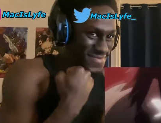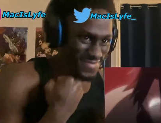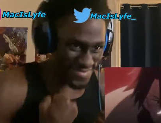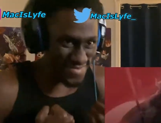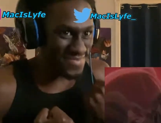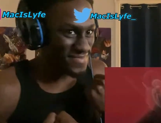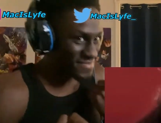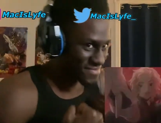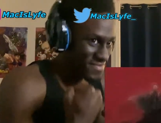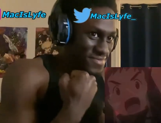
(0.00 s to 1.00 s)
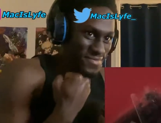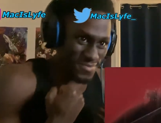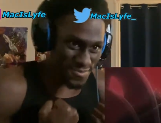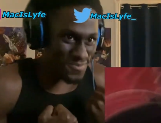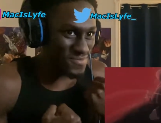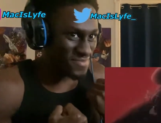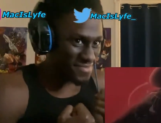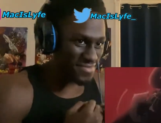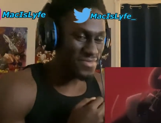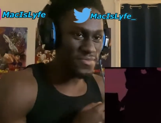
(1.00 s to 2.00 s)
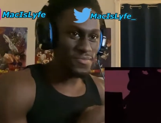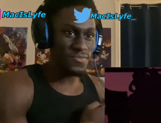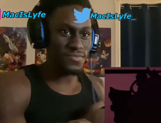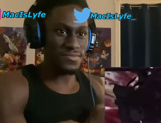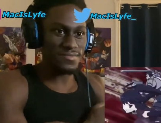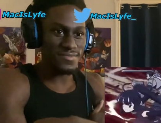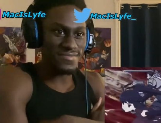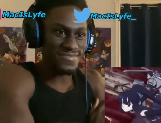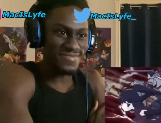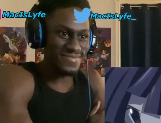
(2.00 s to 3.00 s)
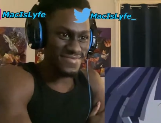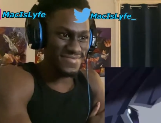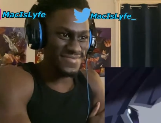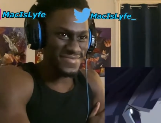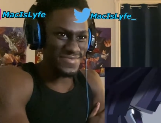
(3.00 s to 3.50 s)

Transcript: No one is speaking in this clip.